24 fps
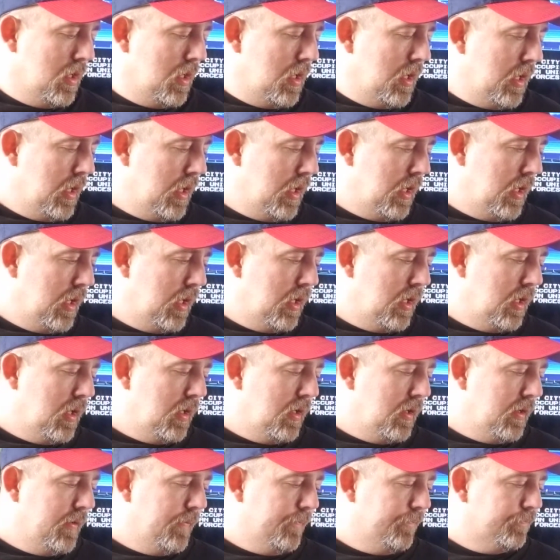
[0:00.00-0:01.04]

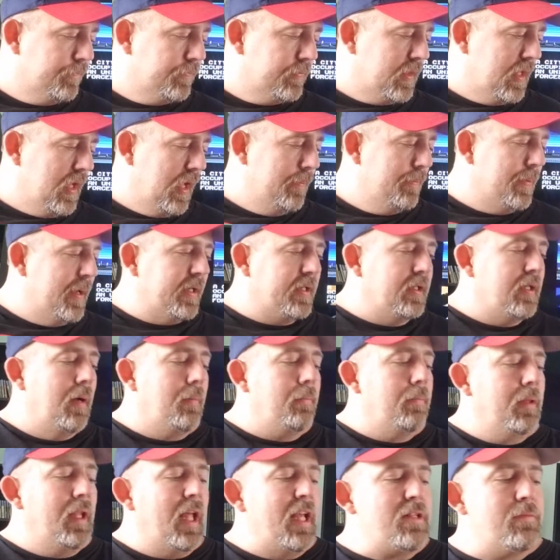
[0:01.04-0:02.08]
I picked
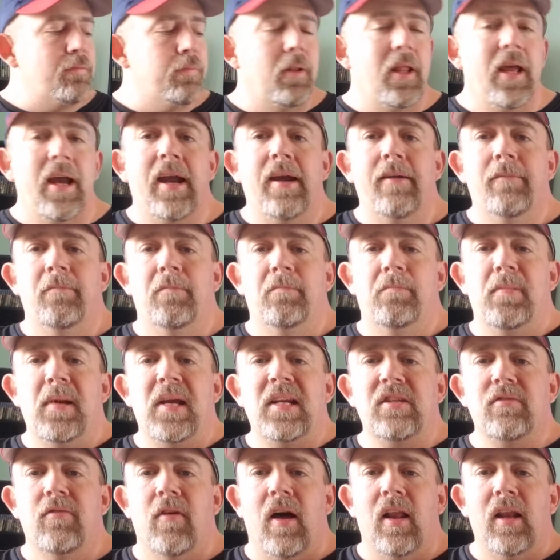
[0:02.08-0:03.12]
up Let's Play
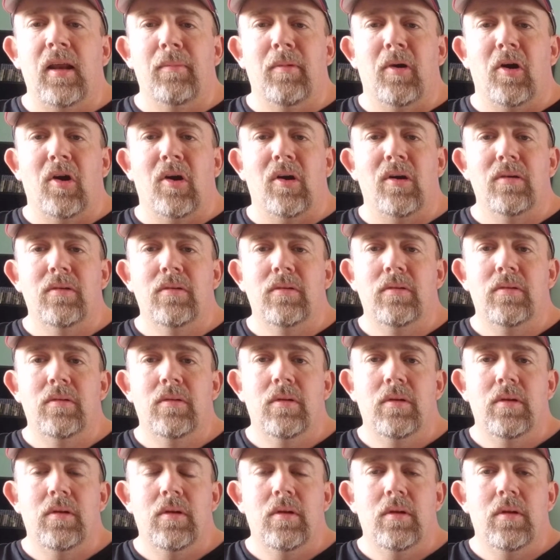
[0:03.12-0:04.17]
Beach Volleyball.
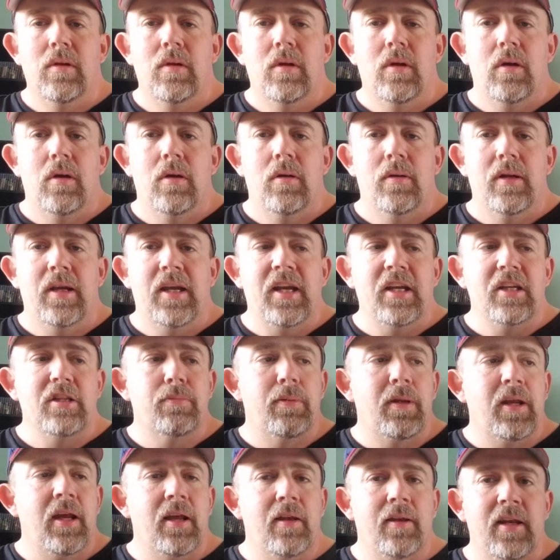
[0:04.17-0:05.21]

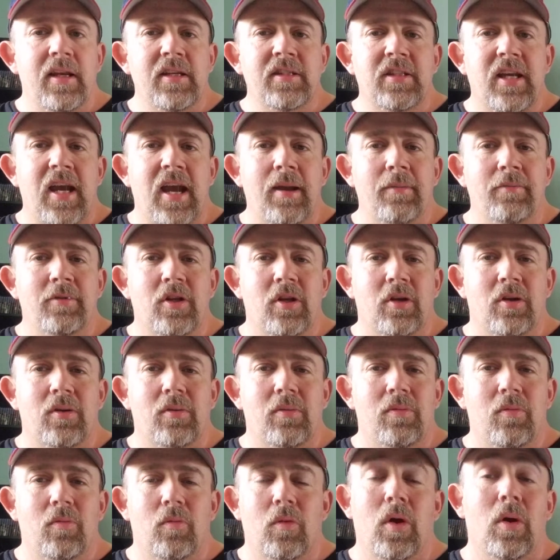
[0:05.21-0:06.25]
ESPN. These games are,
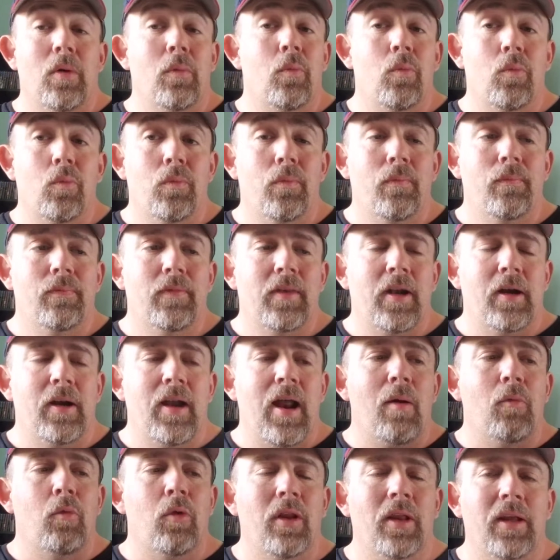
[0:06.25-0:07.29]
well, they're
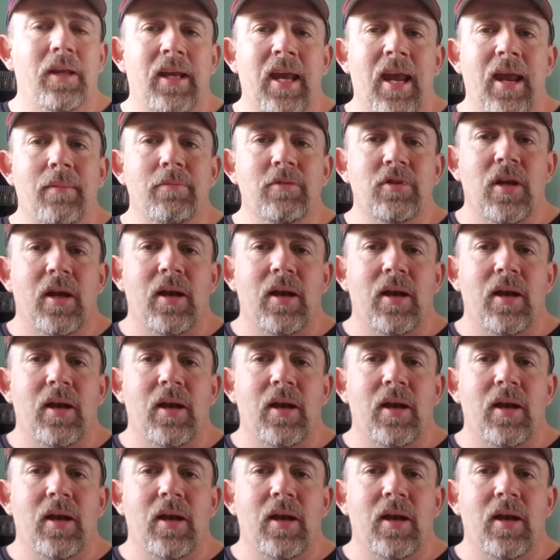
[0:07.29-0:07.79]
not really games.